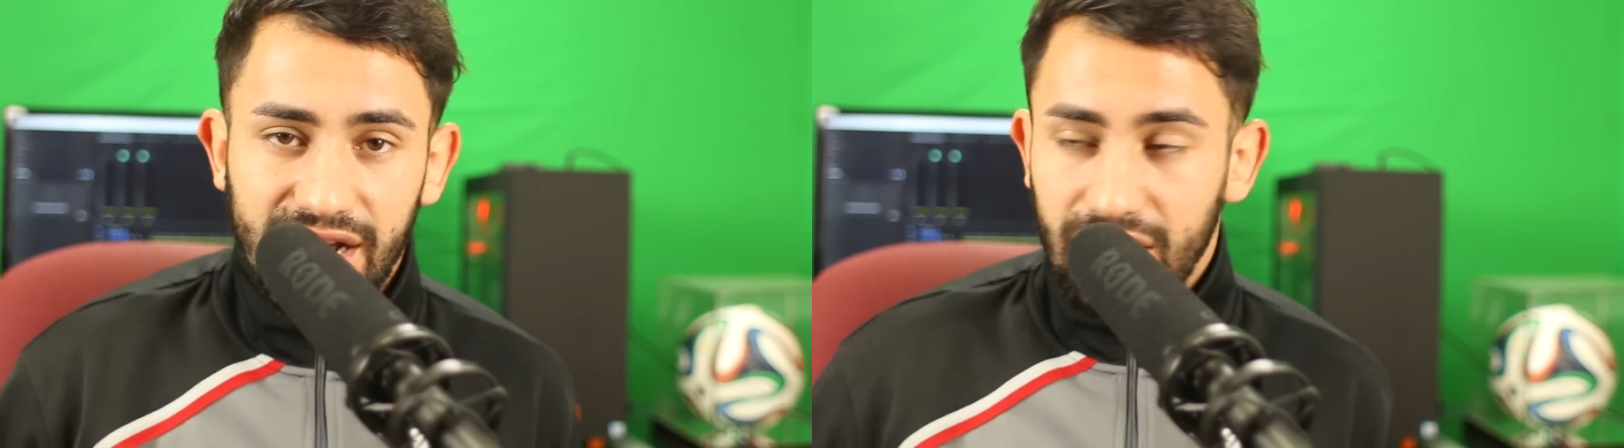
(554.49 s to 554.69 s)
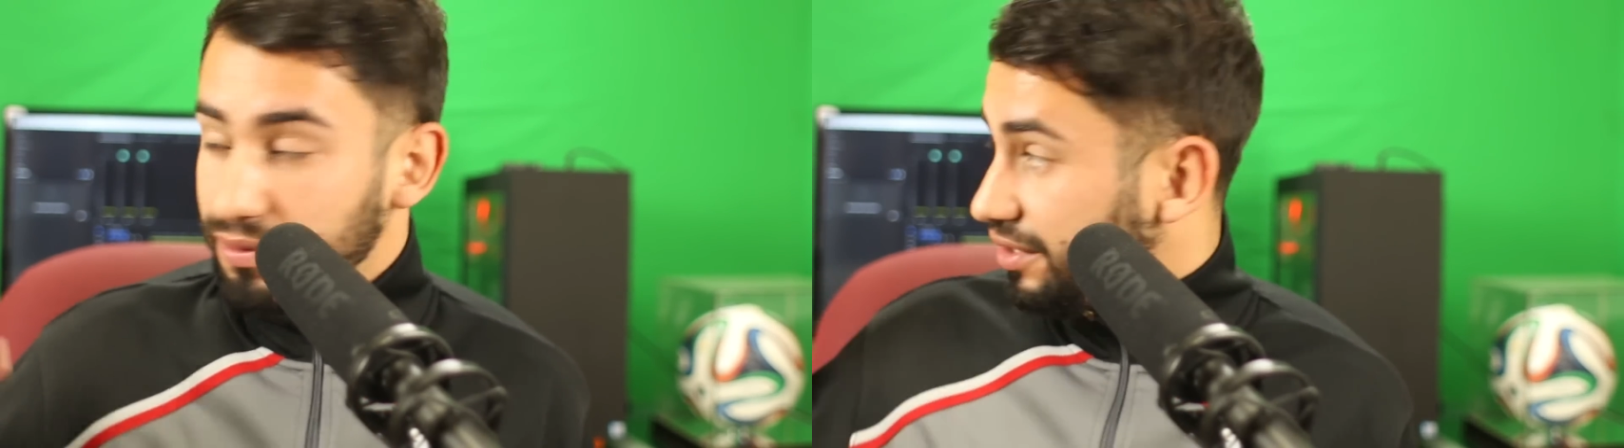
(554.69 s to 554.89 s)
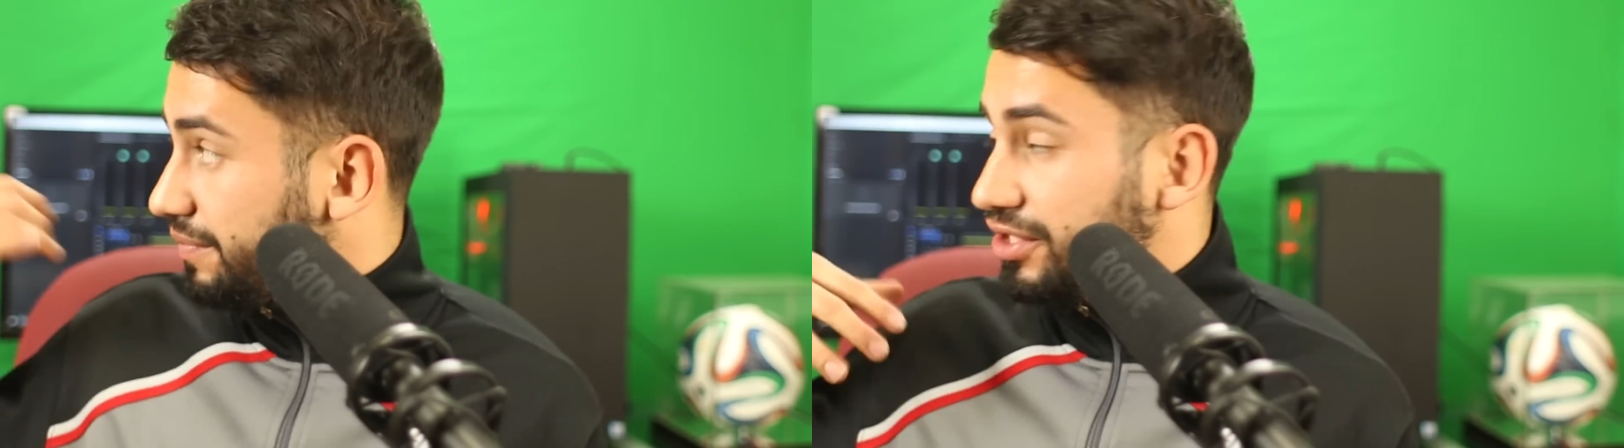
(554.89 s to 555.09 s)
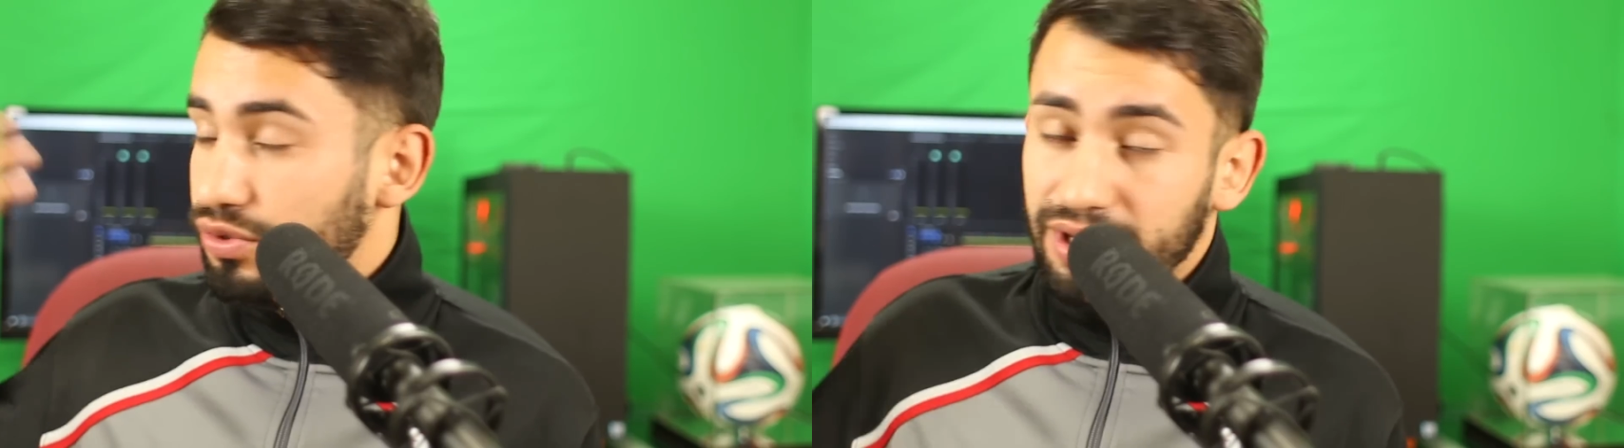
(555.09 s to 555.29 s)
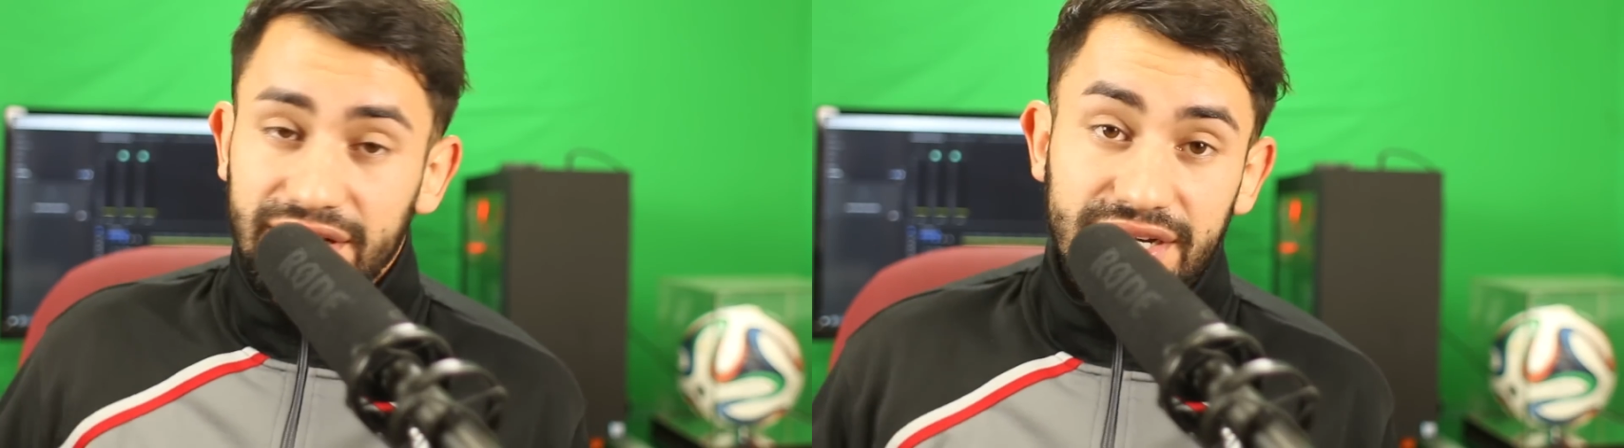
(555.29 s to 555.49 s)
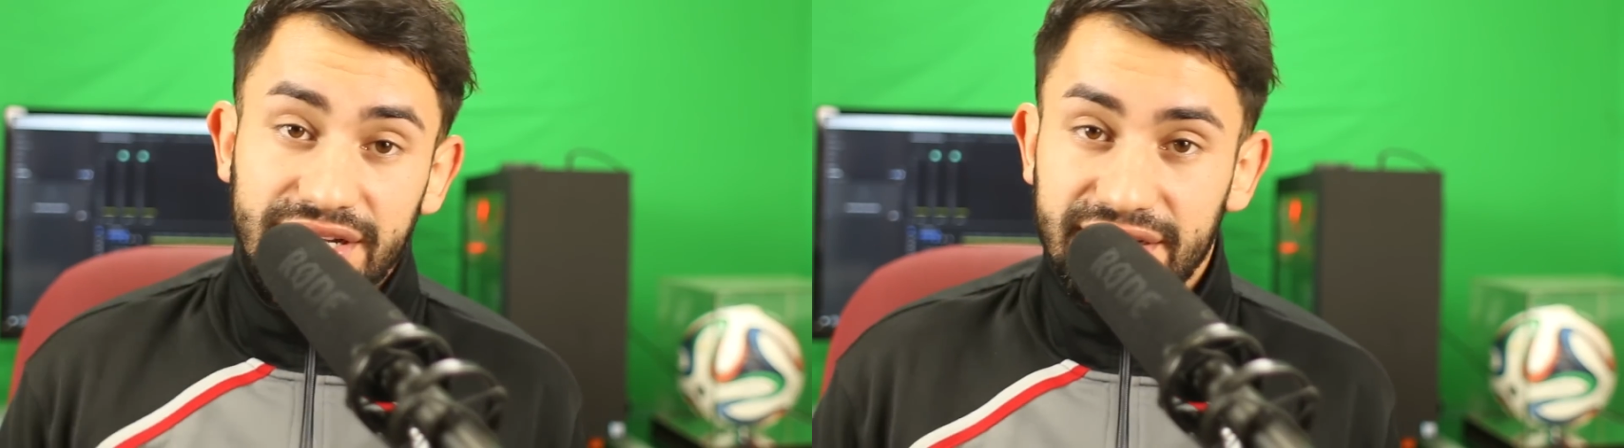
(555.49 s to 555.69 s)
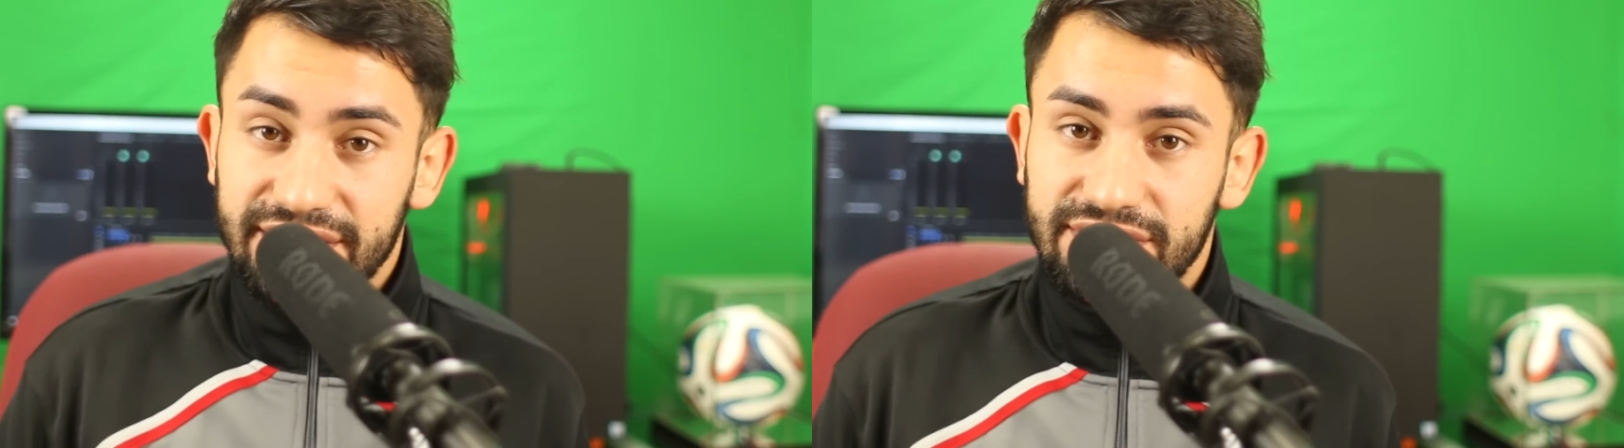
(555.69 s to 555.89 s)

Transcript: We're gonna be doing it in here,